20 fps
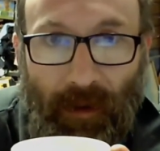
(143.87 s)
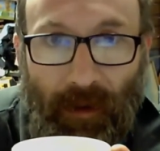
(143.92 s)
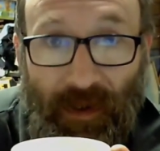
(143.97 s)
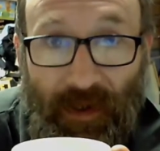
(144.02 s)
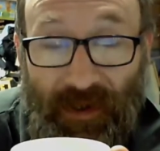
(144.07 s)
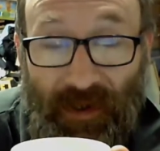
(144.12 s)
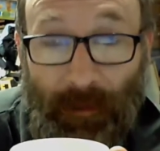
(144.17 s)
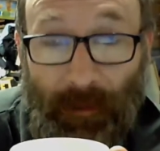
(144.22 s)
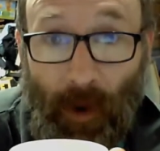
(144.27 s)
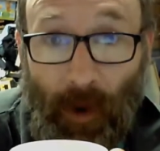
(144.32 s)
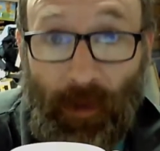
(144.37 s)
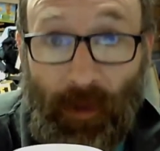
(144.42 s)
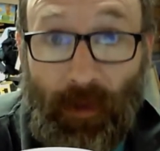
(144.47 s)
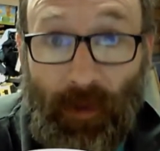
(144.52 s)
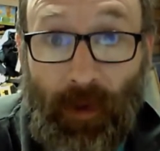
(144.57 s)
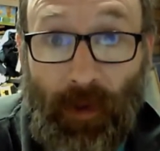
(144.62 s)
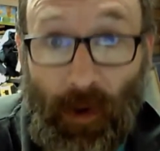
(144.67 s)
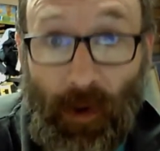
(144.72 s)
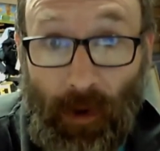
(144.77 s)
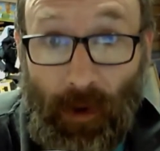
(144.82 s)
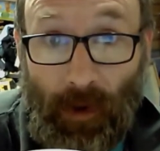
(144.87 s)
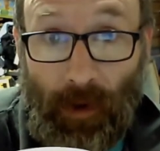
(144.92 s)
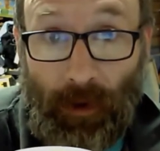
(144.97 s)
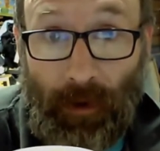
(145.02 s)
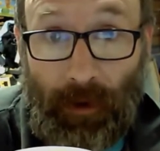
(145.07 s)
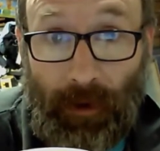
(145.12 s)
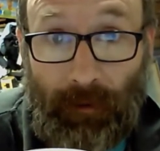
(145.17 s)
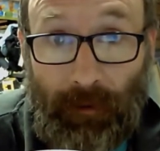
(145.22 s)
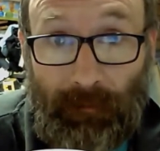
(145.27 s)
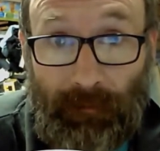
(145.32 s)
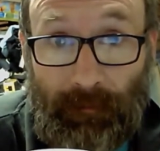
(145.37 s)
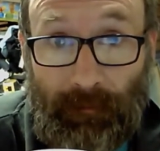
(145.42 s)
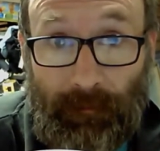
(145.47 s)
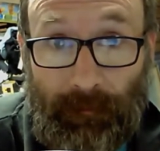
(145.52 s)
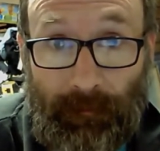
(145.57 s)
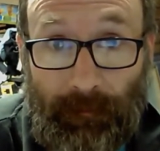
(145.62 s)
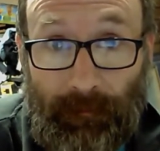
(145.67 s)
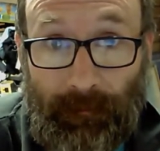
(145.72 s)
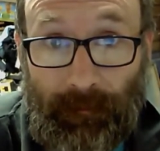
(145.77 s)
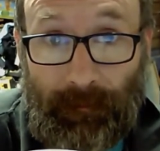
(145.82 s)
this is my third
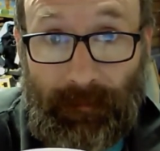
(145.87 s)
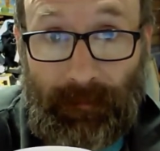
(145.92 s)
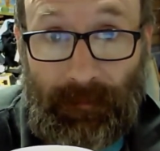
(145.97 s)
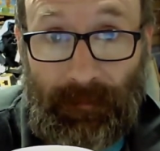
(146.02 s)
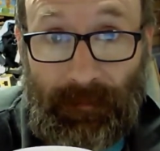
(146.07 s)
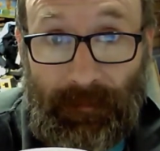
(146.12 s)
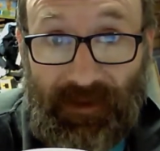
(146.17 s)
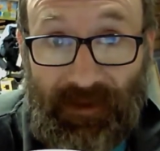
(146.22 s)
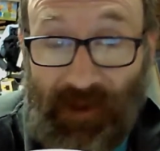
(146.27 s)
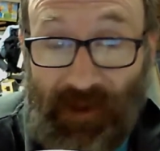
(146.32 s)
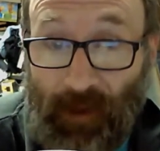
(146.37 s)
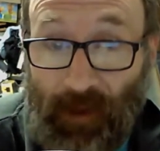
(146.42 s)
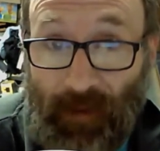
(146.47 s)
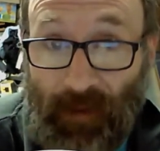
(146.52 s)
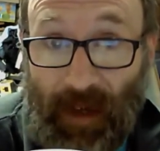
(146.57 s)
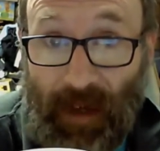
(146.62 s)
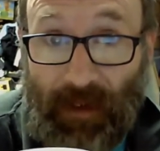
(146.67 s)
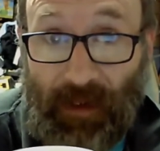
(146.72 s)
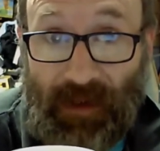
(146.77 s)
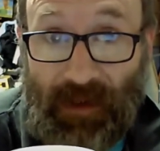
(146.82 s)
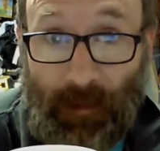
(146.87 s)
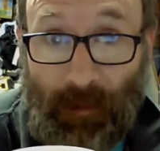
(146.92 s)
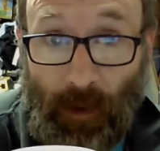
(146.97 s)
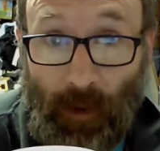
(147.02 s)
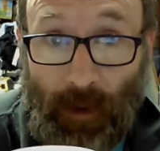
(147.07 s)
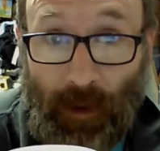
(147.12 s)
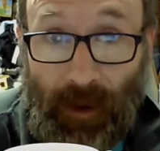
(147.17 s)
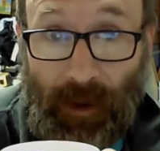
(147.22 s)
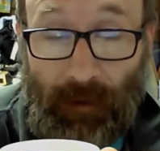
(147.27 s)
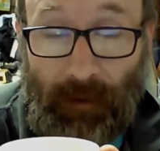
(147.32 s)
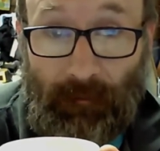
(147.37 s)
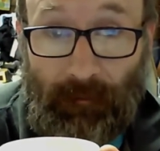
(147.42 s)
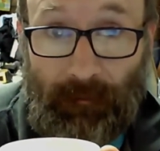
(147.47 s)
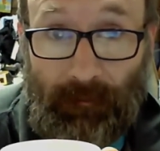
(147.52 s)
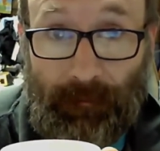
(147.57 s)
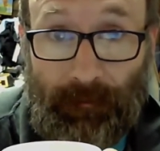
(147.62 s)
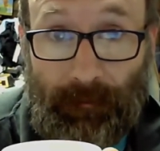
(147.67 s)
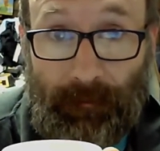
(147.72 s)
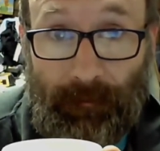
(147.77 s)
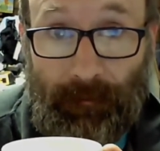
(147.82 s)
so far this morning.
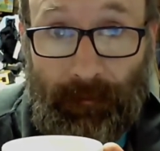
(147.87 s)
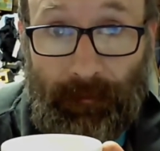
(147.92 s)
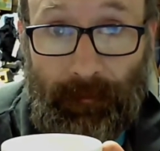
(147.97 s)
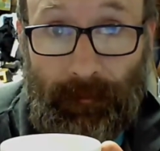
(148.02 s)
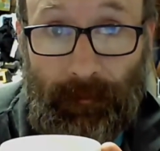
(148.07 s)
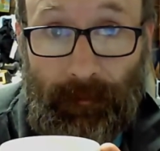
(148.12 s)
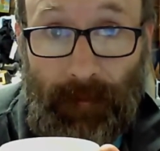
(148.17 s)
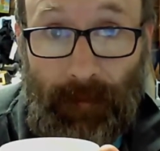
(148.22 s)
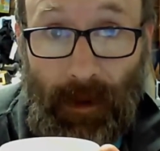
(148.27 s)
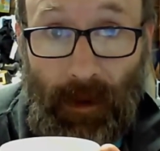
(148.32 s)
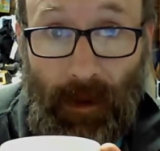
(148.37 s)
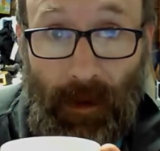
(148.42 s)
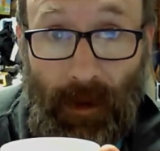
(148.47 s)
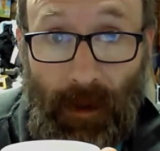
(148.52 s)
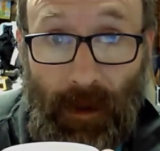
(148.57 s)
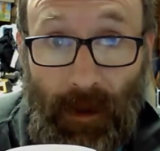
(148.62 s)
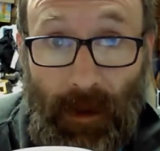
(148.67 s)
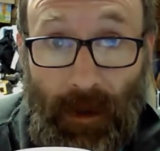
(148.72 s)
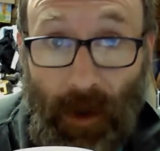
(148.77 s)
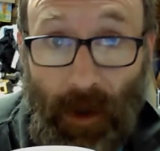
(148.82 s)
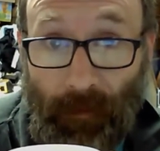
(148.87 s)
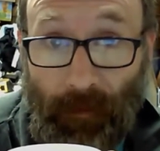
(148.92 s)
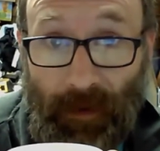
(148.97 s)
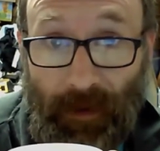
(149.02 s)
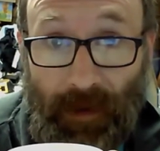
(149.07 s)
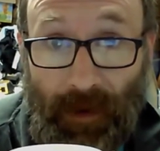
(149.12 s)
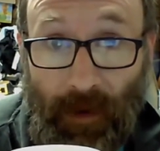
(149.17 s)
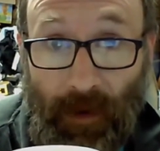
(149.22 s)
Coffee